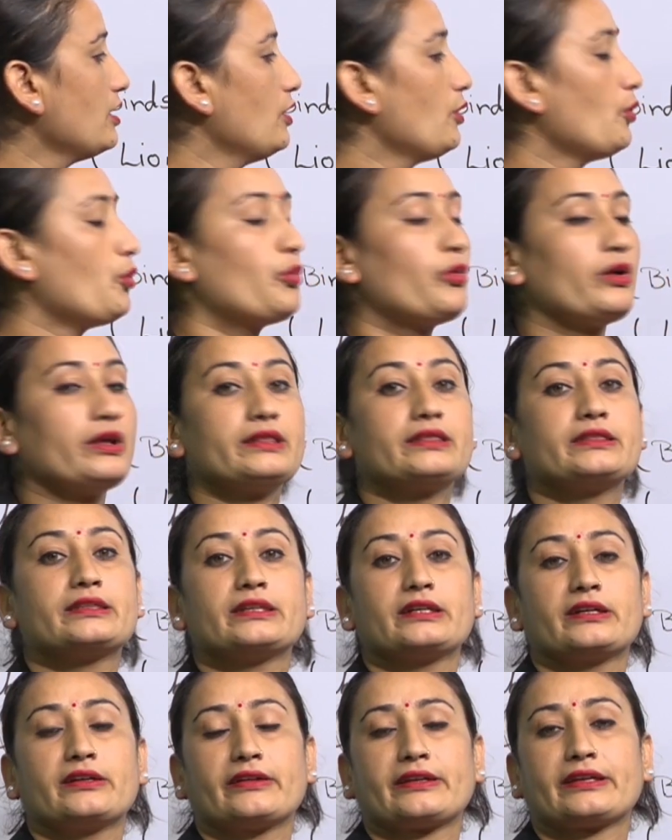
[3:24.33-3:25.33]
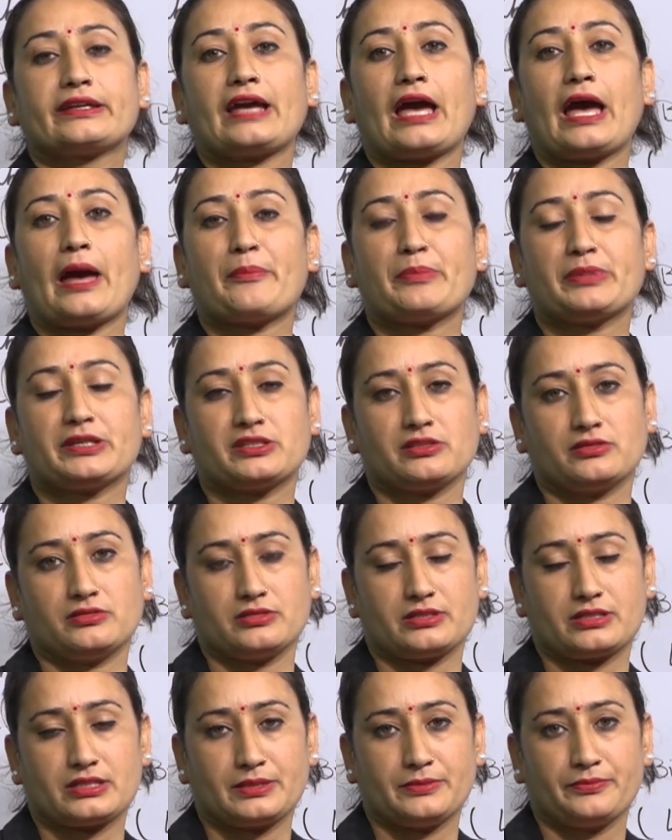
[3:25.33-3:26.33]
with their
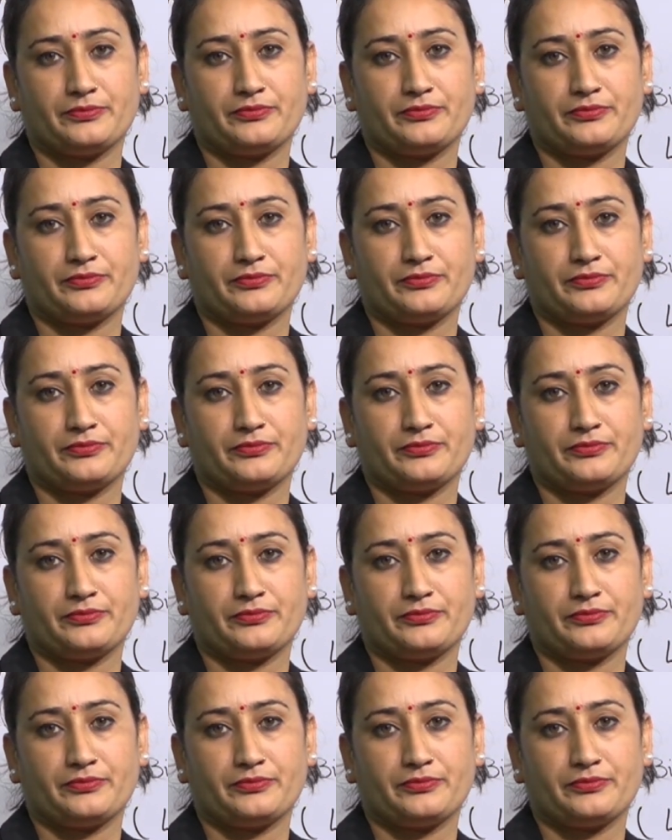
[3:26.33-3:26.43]
capitals.